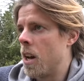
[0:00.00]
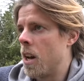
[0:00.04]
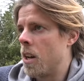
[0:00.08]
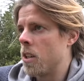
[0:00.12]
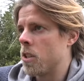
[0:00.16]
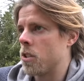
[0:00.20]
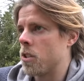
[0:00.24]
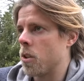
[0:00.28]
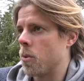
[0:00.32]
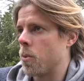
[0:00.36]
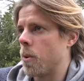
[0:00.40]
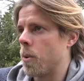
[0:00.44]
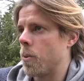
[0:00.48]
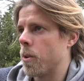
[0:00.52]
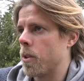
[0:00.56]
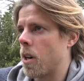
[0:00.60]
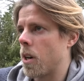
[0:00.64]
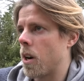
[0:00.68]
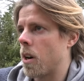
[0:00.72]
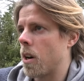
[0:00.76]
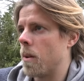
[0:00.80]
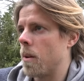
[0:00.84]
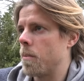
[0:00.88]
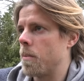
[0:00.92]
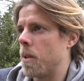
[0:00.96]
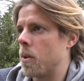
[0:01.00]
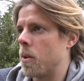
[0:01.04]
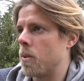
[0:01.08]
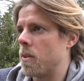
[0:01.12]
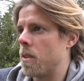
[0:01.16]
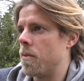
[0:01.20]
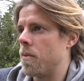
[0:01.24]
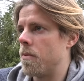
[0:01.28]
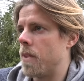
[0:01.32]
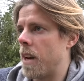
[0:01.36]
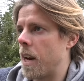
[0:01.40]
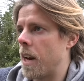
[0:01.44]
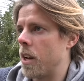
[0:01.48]
So when we're talking about
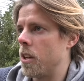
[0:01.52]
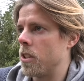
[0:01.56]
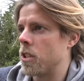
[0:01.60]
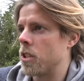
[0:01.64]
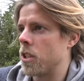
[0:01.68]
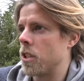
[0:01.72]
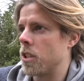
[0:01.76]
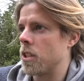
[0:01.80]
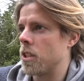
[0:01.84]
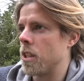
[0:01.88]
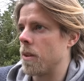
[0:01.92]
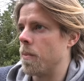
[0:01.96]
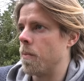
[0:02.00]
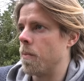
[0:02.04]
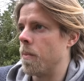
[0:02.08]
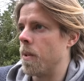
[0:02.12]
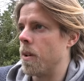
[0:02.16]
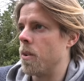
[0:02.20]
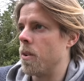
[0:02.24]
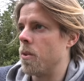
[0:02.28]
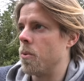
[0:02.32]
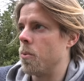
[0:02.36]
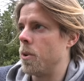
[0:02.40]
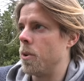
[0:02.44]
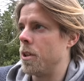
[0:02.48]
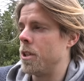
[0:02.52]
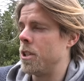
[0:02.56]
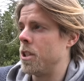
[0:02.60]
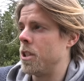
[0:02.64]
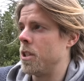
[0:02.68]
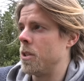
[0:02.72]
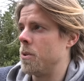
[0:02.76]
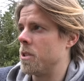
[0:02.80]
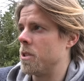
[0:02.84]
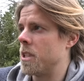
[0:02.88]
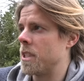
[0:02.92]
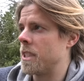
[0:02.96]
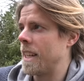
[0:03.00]
the value system, which
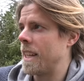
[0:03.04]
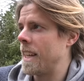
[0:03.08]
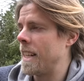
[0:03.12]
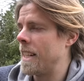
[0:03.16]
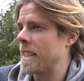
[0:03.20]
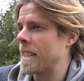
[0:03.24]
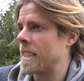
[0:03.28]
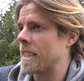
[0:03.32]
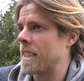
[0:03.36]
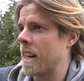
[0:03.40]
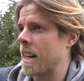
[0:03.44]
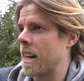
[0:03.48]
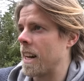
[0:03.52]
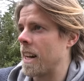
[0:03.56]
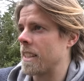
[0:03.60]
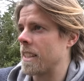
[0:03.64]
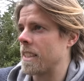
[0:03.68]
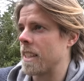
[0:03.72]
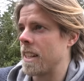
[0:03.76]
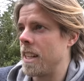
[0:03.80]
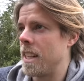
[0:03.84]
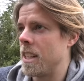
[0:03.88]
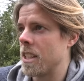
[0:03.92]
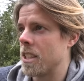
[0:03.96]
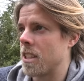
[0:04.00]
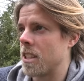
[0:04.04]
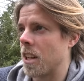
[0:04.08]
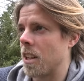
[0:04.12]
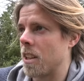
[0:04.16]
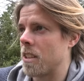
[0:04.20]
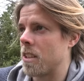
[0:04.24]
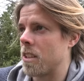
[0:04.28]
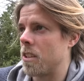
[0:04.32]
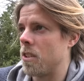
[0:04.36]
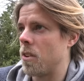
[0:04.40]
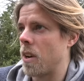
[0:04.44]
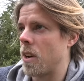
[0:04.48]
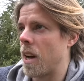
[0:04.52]
uses incel as an
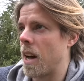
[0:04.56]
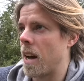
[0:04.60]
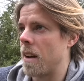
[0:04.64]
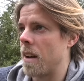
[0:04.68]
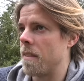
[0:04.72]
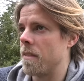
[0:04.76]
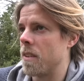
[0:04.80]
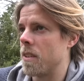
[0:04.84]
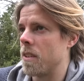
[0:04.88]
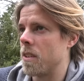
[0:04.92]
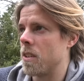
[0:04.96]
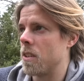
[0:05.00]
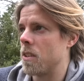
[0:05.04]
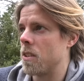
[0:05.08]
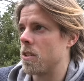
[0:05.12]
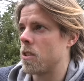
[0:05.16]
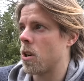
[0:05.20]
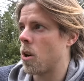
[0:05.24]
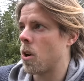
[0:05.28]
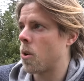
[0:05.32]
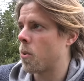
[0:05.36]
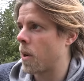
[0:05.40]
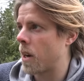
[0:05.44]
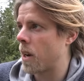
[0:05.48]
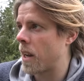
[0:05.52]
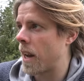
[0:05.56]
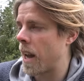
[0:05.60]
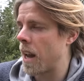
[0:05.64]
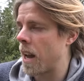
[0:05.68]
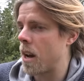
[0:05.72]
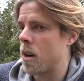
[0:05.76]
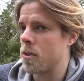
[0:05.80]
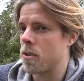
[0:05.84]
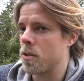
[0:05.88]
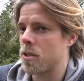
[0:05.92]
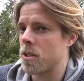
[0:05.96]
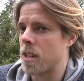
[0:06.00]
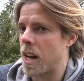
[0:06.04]
insult, you have total
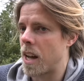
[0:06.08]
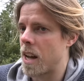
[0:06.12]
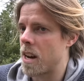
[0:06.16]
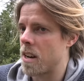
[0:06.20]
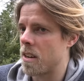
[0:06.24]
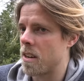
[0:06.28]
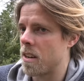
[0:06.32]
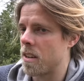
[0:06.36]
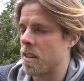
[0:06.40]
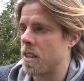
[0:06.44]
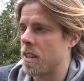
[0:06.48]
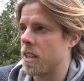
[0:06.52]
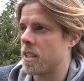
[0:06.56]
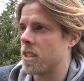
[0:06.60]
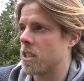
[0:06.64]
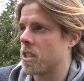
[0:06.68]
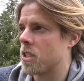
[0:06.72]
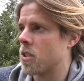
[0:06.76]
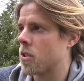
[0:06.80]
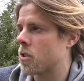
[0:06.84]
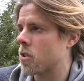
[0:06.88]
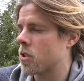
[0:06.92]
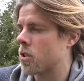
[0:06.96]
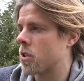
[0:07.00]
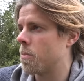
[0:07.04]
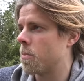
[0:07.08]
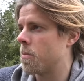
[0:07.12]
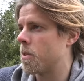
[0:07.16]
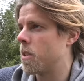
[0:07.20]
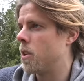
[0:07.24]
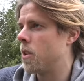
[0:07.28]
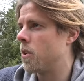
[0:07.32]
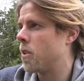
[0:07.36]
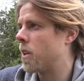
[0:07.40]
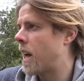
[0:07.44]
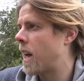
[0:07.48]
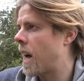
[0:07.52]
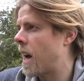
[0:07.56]
chaos, and this is not something
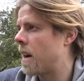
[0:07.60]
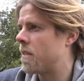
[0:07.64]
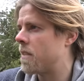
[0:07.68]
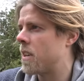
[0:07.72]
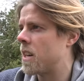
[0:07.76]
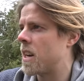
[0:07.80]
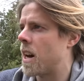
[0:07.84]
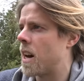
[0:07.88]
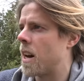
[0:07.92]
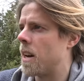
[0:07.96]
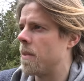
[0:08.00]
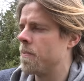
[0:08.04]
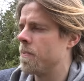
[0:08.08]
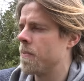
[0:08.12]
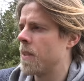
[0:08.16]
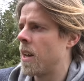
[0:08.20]
you can have in a